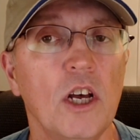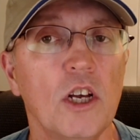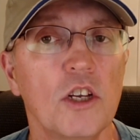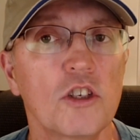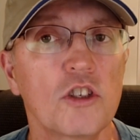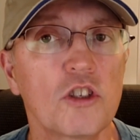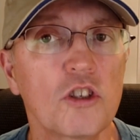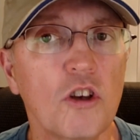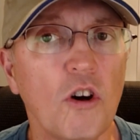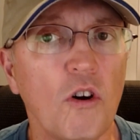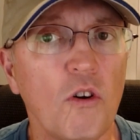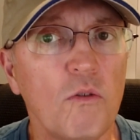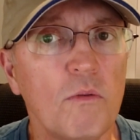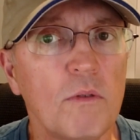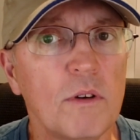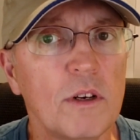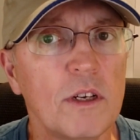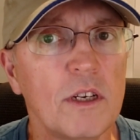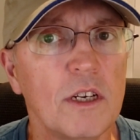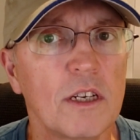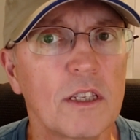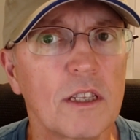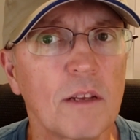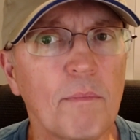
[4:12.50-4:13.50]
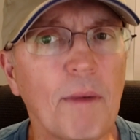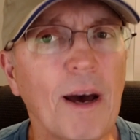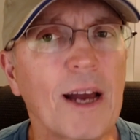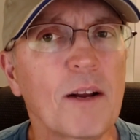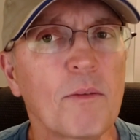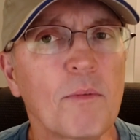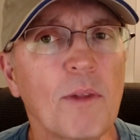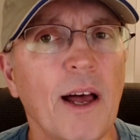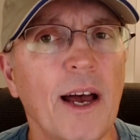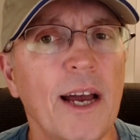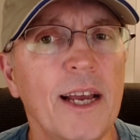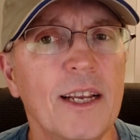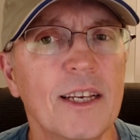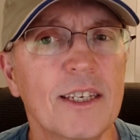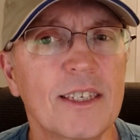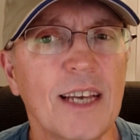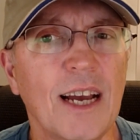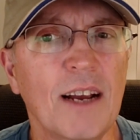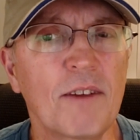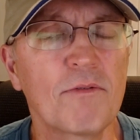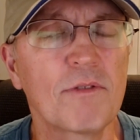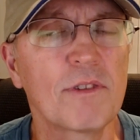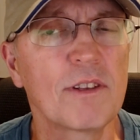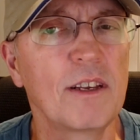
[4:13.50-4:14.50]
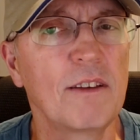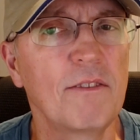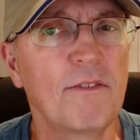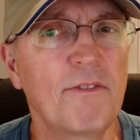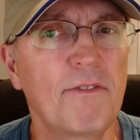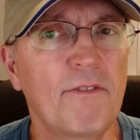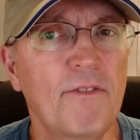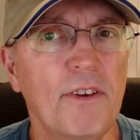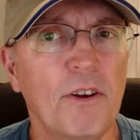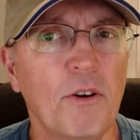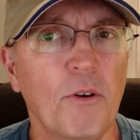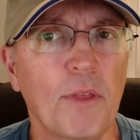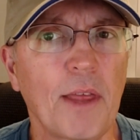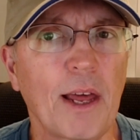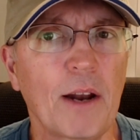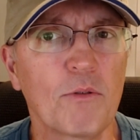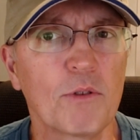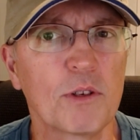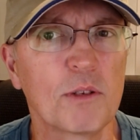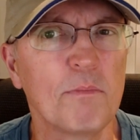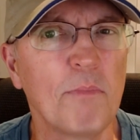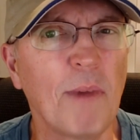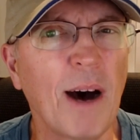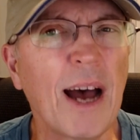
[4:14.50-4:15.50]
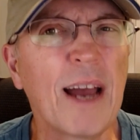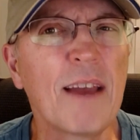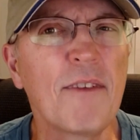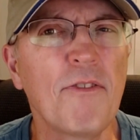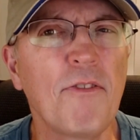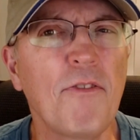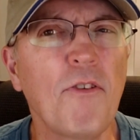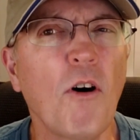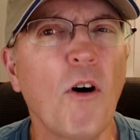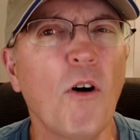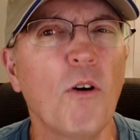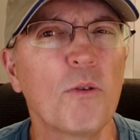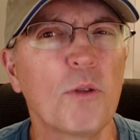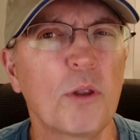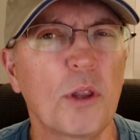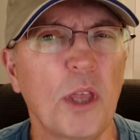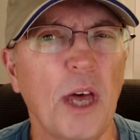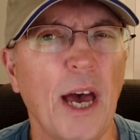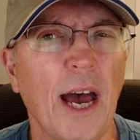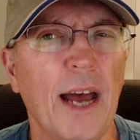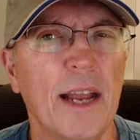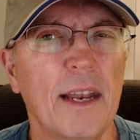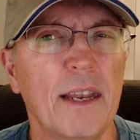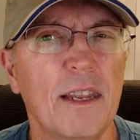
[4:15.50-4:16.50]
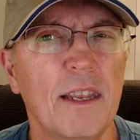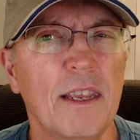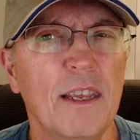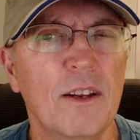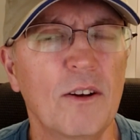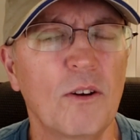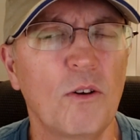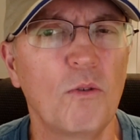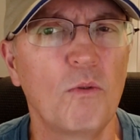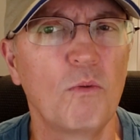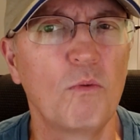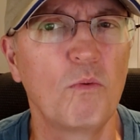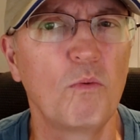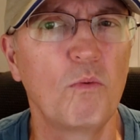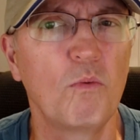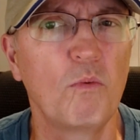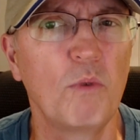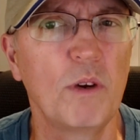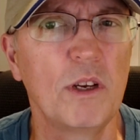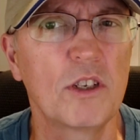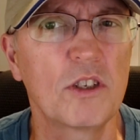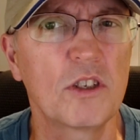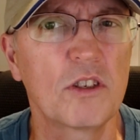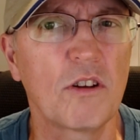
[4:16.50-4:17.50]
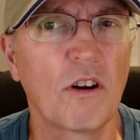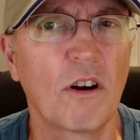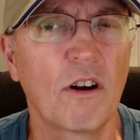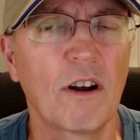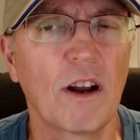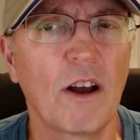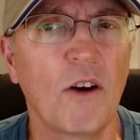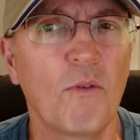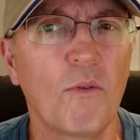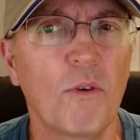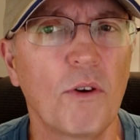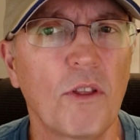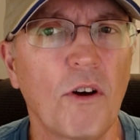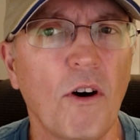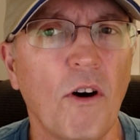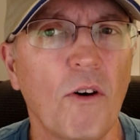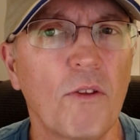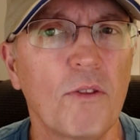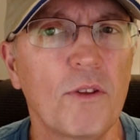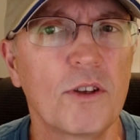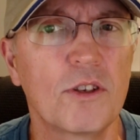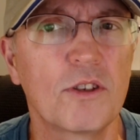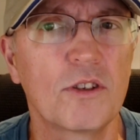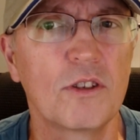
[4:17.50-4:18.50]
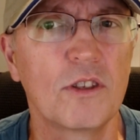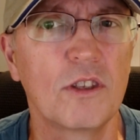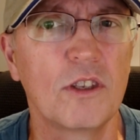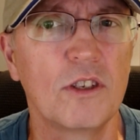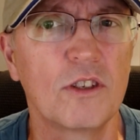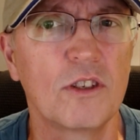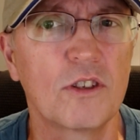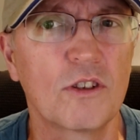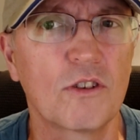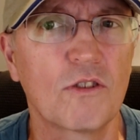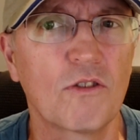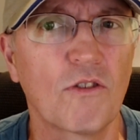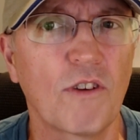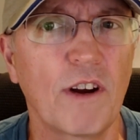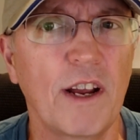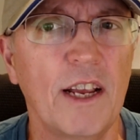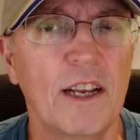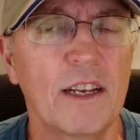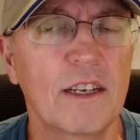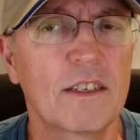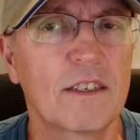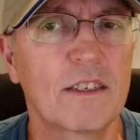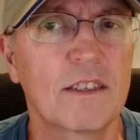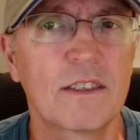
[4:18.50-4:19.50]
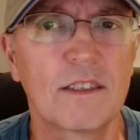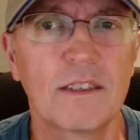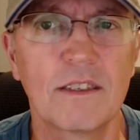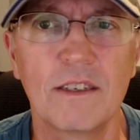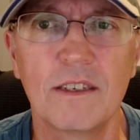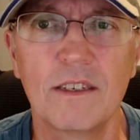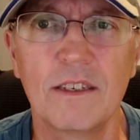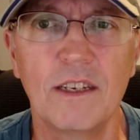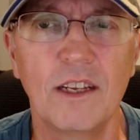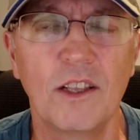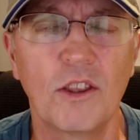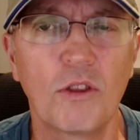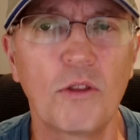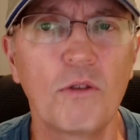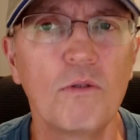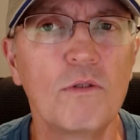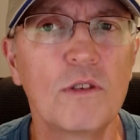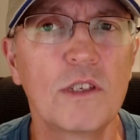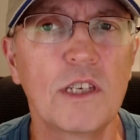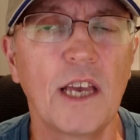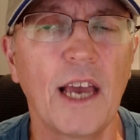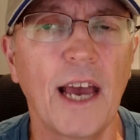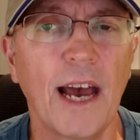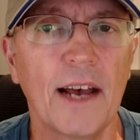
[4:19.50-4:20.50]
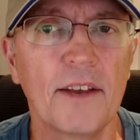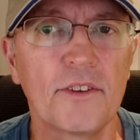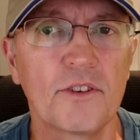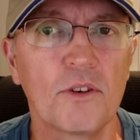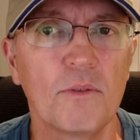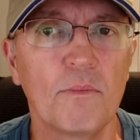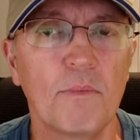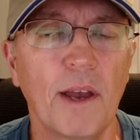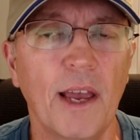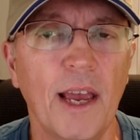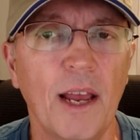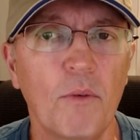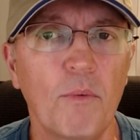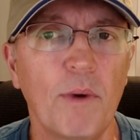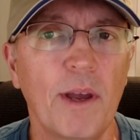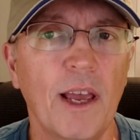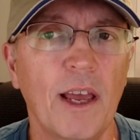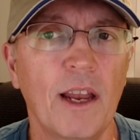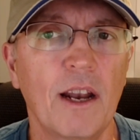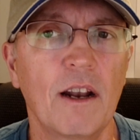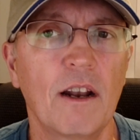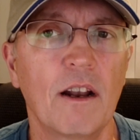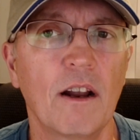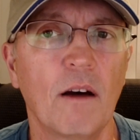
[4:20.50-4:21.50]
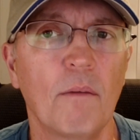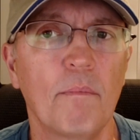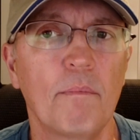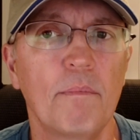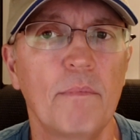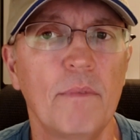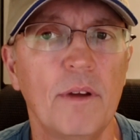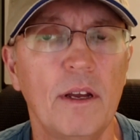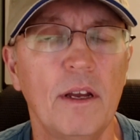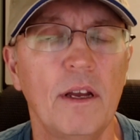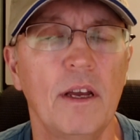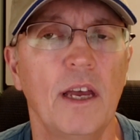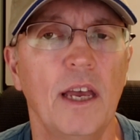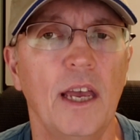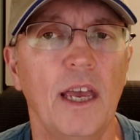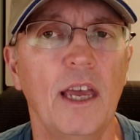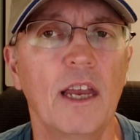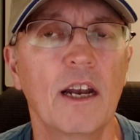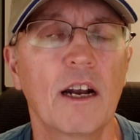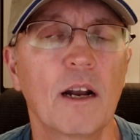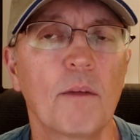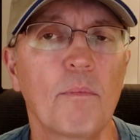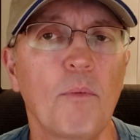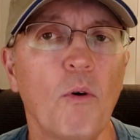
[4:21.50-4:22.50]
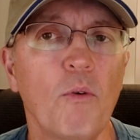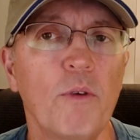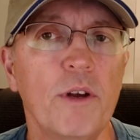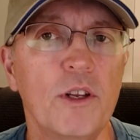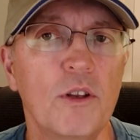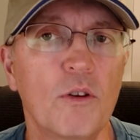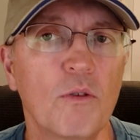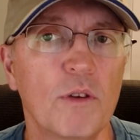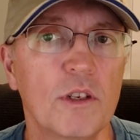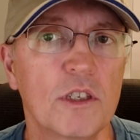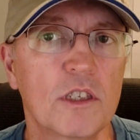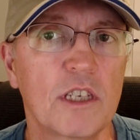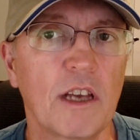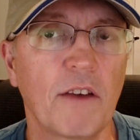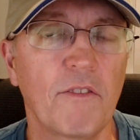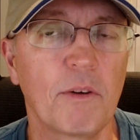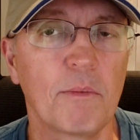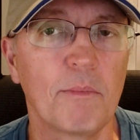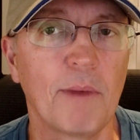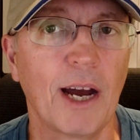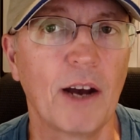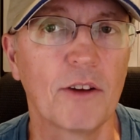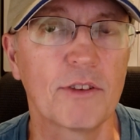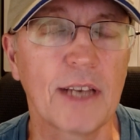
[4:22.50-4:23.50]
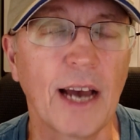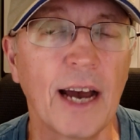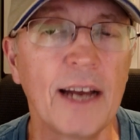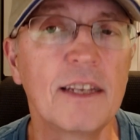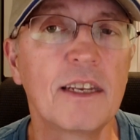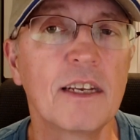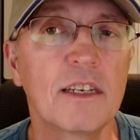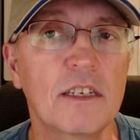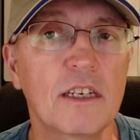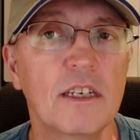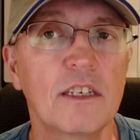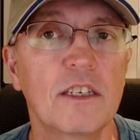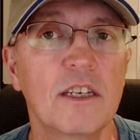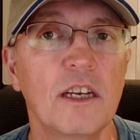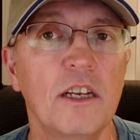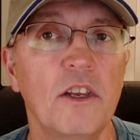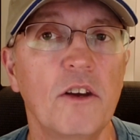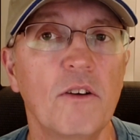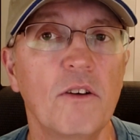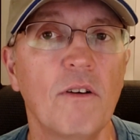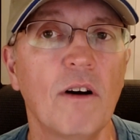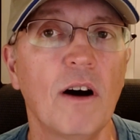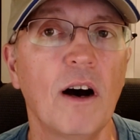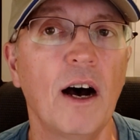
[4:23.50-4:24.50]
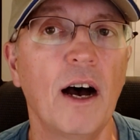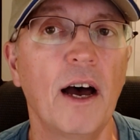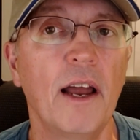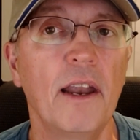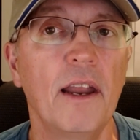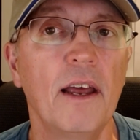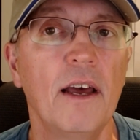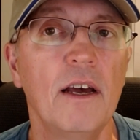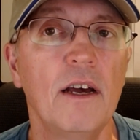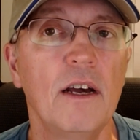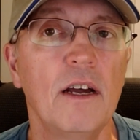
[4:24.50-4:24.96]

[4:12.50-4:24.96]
So the bottom line is, I really feel that it was my fault that we started out with all these great enthusiasm, and he ended up only doing 7 miles. I did continue on.